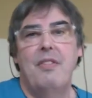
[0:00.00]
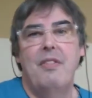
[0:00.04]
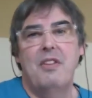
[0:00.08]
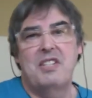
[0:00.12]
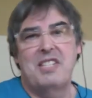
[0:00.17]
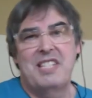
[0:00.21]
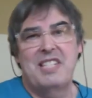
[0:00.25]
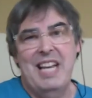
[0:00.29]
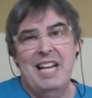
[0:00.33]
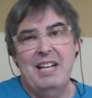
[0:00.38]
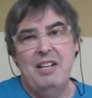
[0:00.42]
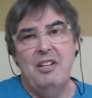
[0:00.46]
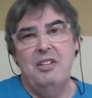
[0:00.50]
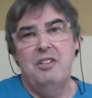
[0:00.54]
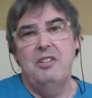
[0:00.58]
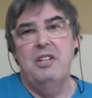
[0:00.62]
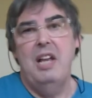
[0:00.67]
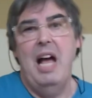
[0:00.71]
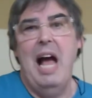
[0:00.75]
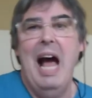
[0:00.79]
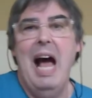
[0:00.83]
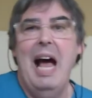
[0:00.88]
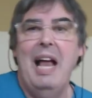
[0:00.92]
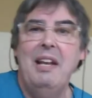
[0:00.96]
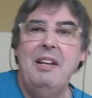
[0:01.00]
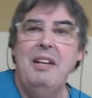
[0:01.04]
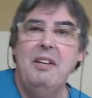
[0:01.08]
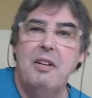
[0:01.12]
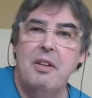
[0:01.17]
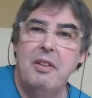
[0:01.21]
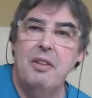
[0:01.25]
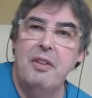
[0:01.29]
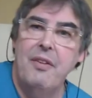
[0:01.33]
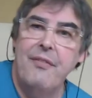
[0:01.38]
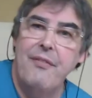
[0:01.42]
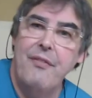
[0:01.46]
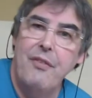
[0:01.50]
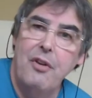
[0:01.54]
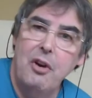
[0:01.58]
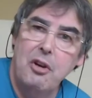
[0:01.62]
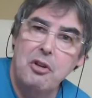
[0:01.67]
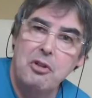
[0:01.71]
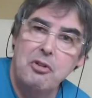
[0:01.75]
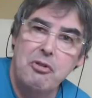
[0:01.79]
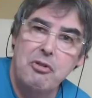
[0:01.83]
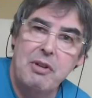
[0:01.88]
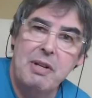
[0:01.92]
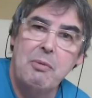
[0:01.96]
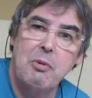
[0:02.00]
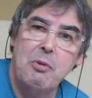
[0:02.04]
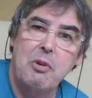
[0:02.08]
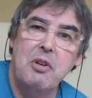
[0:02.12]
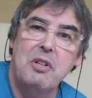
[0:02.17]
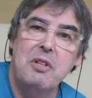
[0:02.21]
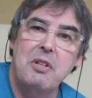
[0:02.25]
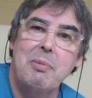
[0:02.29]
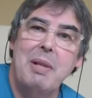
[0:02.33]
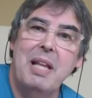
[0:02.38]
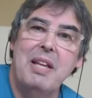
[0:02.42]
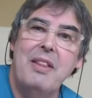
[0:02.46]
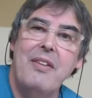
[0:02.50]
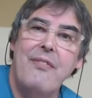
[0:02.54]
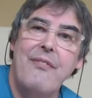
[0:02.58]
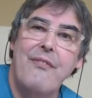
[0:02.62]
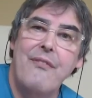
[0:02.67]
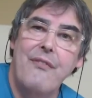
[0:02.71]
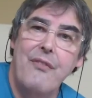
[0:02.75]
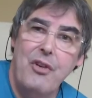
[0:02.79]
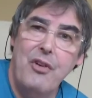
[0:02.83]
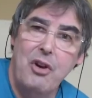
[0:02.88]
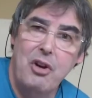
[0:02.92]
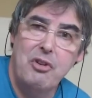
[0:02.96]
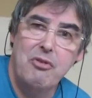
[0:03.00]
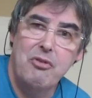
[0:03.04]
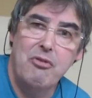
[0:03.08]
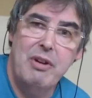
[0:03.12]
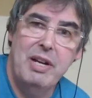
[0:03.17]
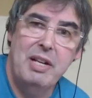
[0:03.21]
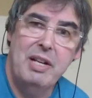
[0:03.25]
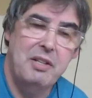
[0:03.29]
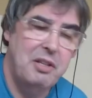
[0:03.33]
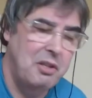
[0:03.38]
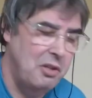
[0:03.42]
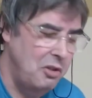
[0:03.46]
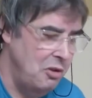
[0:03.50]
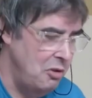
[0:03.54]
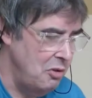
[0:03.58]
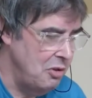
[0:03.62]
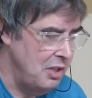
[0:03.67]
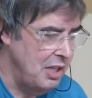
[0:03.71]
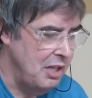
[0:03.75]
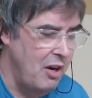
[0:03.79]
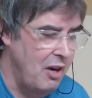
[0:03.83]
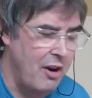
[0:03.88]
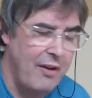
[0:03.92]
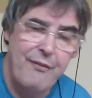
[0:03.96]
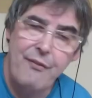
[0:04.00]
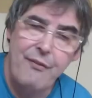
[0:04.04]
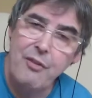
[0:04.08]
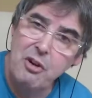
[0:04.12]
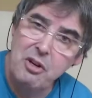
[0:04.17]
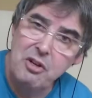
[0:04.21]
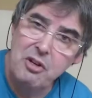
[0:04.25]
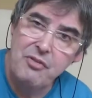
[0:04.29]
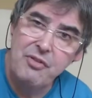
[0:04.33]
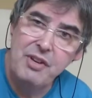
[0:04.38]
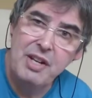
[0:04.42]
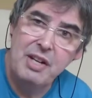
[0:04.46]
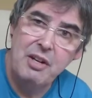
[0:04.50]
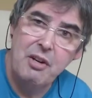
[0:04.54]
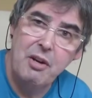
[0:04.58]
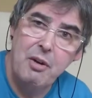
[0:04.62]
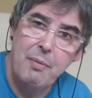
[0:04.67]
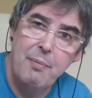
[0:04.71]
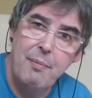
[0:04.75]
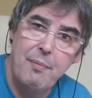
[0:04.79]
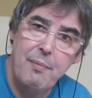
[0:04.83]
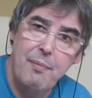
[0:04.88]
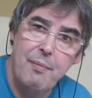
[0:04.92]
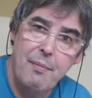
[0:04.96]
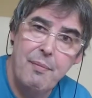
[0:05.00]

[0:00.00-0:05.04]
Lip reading: The 2nd and the 1st string, we're going to play the 1st fret using our 1st finger.